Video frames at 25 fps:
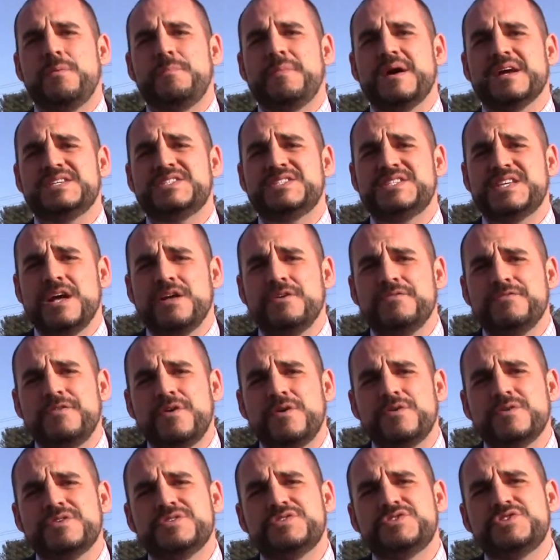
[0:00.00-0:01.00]
My cell
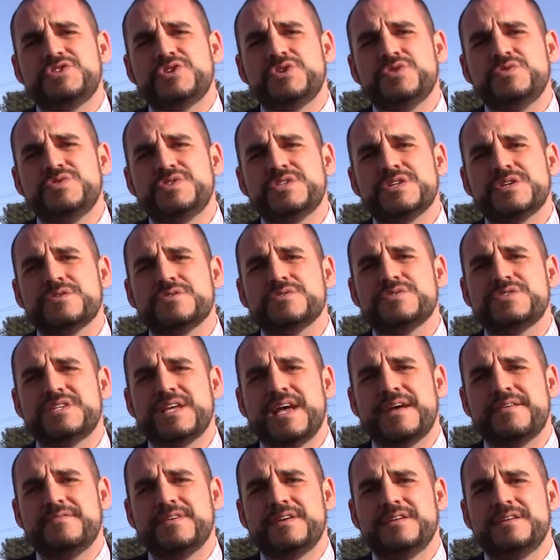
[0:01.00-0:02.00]
phone is
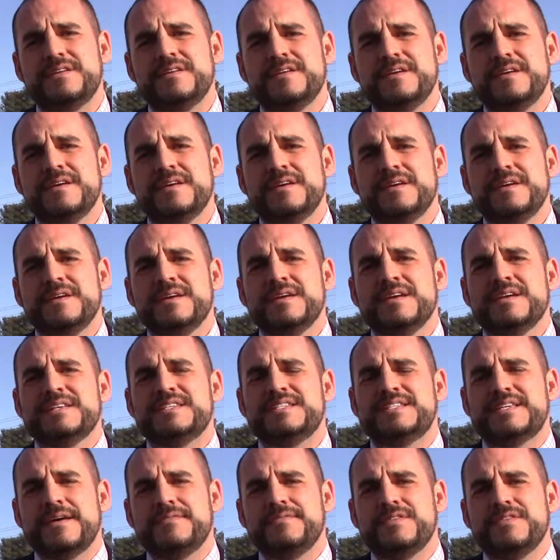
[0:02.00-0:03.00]
207
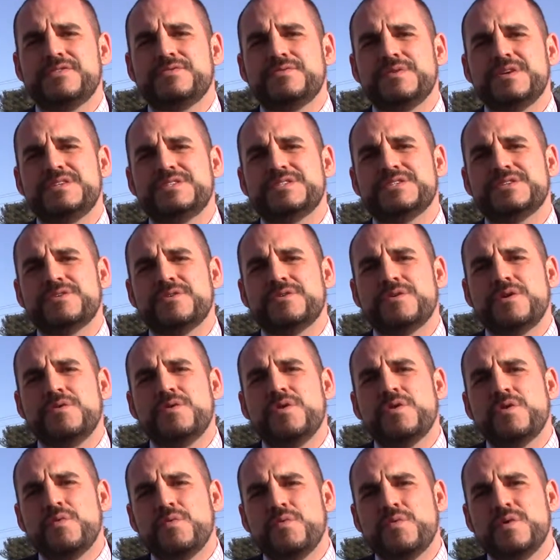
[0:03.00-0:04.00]
730
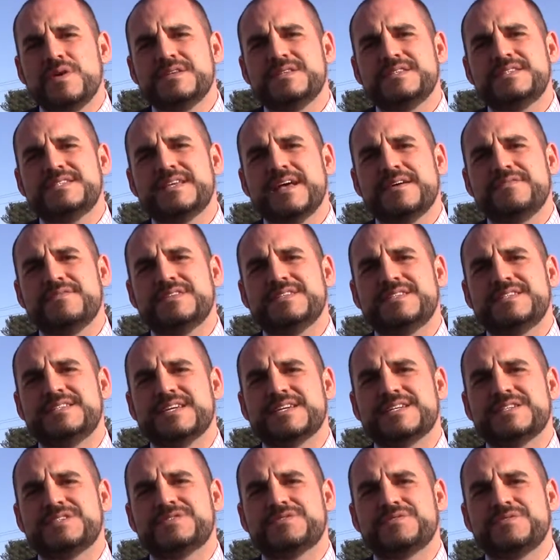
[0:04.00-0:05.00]

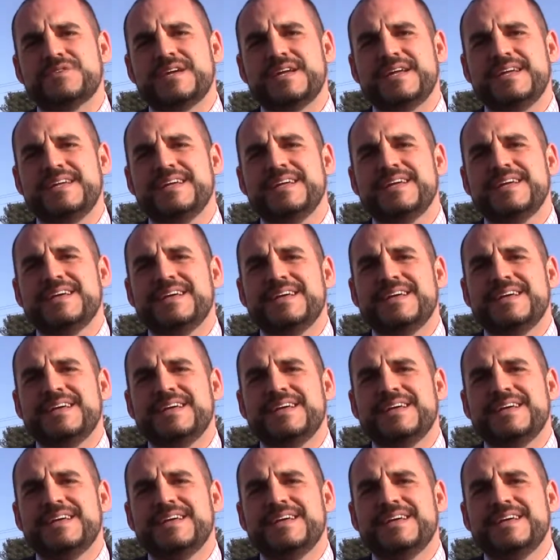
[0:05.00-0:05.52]
1763.